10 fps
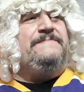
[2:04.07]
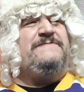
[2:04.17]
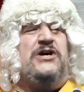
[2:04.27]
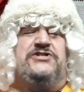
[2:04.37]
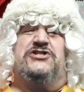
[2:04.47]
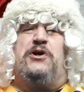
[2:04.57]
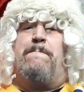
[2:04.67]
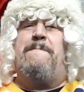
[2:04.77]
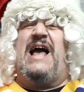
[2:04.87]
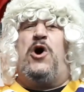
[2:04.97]
Touch of
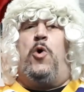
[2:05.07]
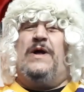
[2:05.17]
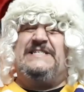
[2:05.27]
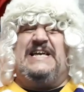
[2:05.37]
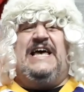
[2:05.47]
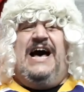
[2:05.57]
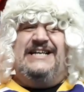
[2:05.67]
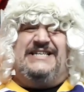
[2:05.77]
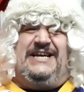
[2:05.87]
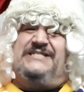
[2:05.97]
tobacco. I say, I
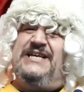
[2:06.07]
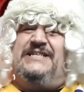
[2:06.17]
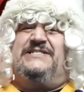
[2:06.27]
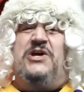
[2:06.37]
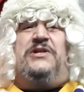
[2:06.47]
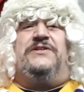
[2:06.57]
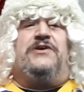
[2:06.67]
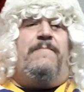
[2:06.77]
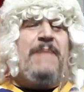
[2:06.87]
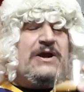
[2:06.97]
say, I say, son,
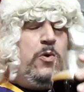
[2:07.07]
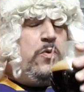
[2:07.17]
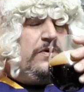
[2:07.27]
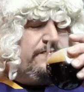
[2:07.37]
tobacco.